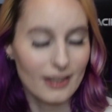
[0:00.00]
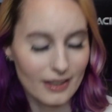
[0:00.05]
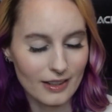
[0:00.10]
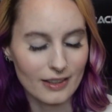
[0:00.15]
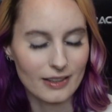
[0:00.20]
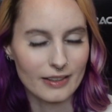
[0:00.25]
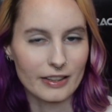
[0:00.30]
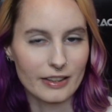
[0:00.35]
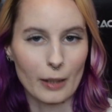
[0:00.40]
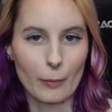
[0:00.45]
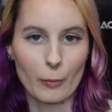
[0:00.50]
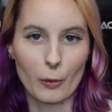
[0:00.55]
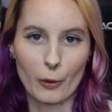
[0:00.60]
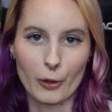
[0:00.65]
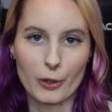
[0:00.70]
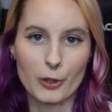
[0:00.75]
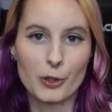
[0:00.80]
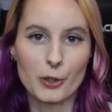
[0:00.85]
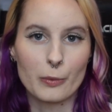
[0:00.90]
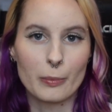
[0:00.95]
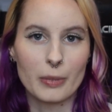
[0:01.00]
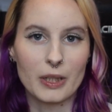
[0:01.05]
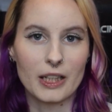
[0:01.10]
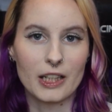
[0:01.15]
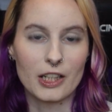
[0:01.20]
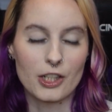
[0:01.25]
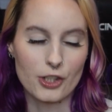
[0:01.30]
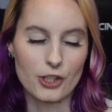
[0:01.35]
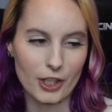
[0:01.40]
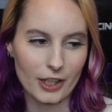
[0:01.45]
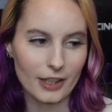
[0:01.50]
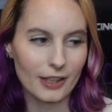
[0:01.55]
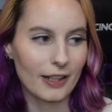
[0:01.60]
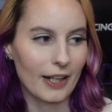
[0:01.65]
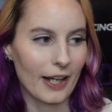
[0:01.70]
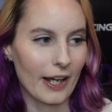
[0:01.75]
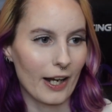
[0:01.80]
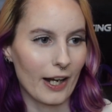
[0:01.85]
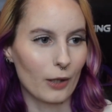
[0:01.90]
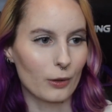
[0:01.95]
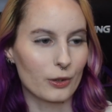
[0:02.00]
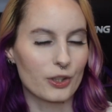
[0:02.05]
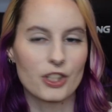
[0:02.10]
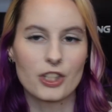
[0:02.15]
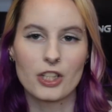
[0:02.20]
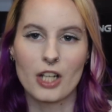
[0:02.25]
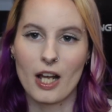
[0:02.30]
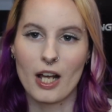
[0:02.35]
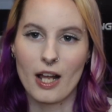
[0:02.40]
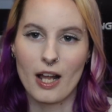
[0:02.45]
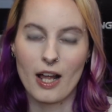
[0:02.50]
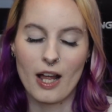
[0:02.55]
and I'm going to be checking out